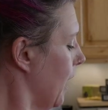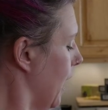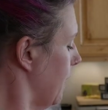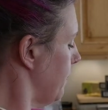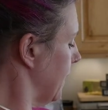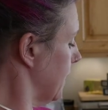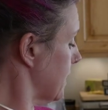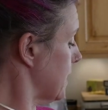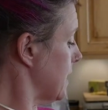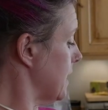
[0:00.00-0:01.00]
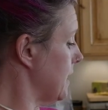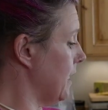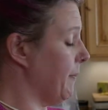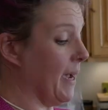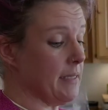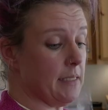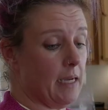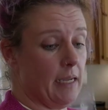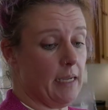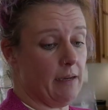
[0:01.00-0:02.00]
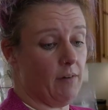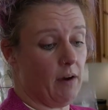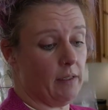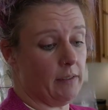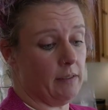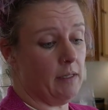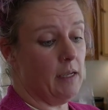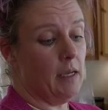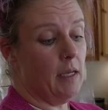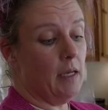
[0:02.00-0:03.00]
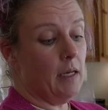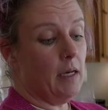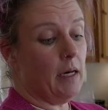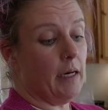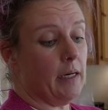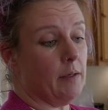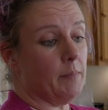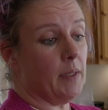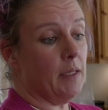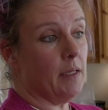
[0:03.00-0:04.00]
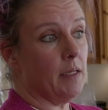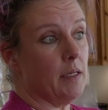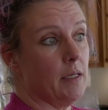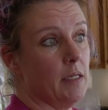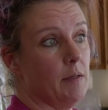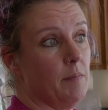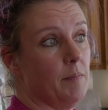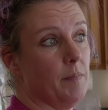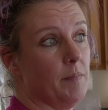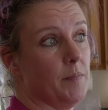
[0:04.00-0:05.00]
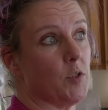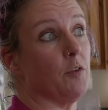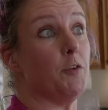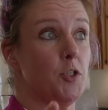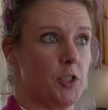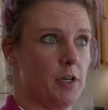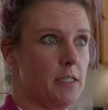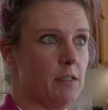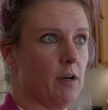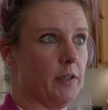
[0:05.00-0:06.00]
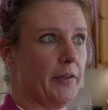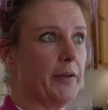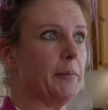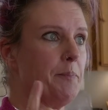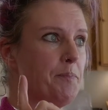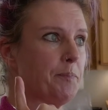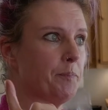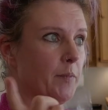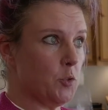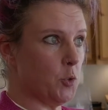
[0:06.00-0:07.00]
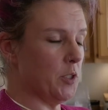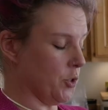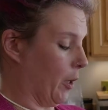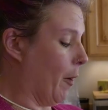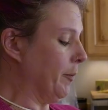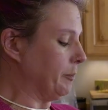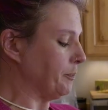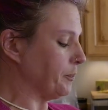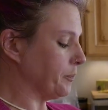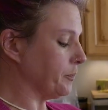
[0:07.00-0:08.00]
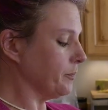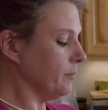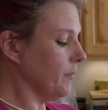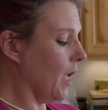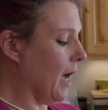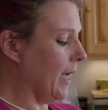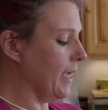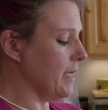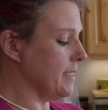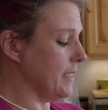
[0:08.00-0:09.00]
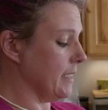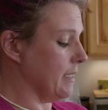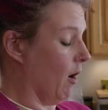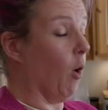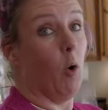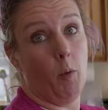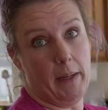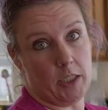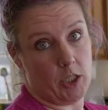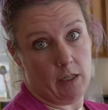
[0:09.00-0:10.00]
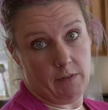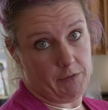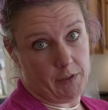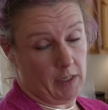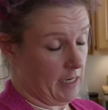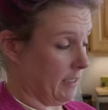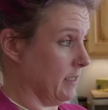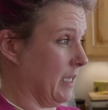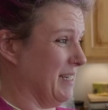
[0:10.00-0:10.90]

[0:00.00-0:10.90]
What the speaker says: But in the past, I have gotten, so the first year I did garlic, 2 years ago, I did a whole bunch of different kinds.